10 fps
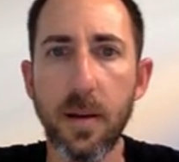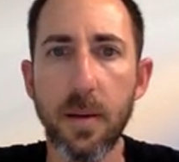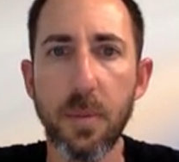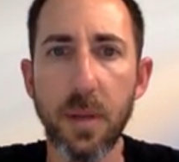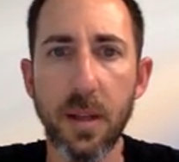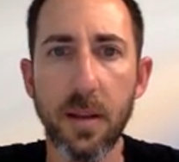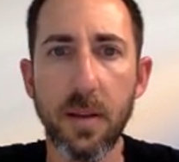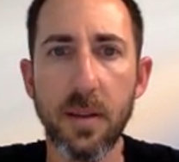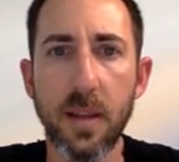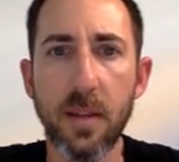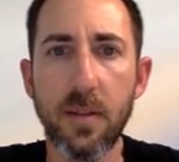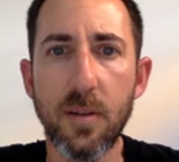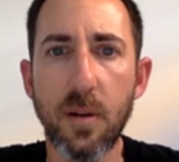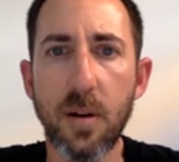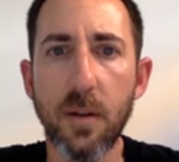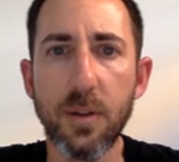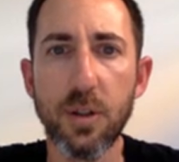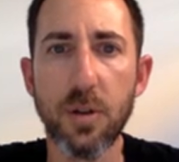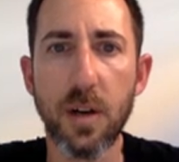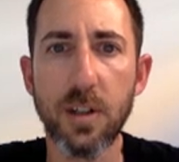but there's not enough
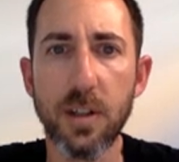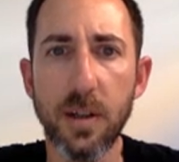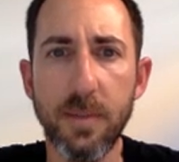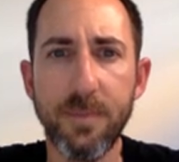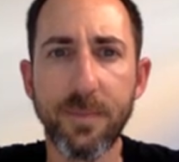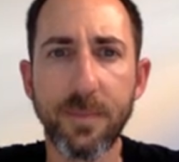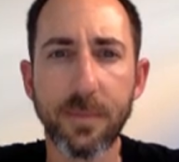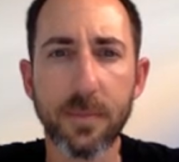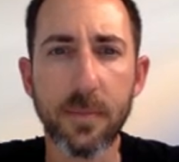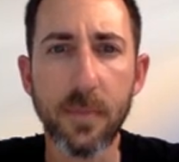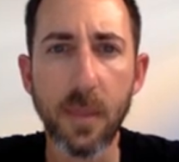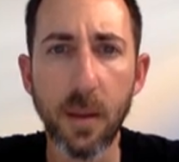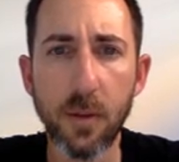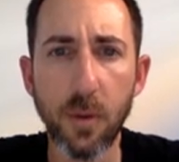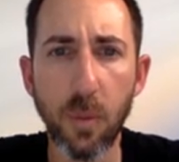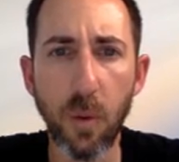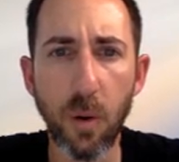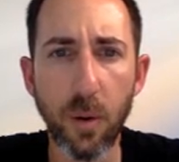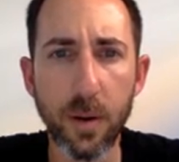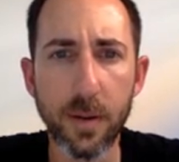structure to
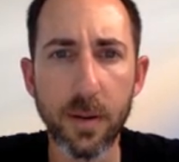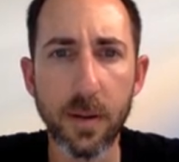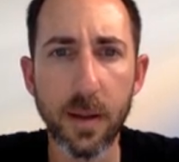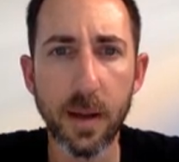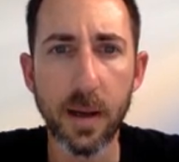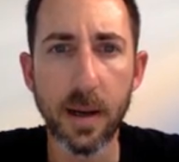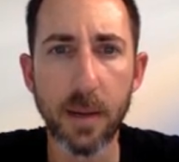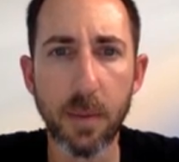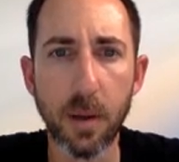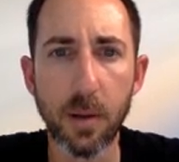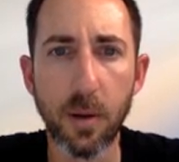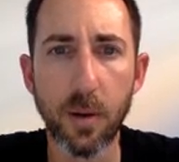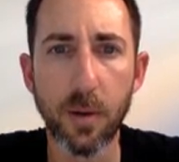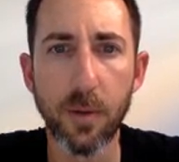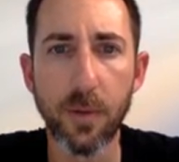warrant a lot of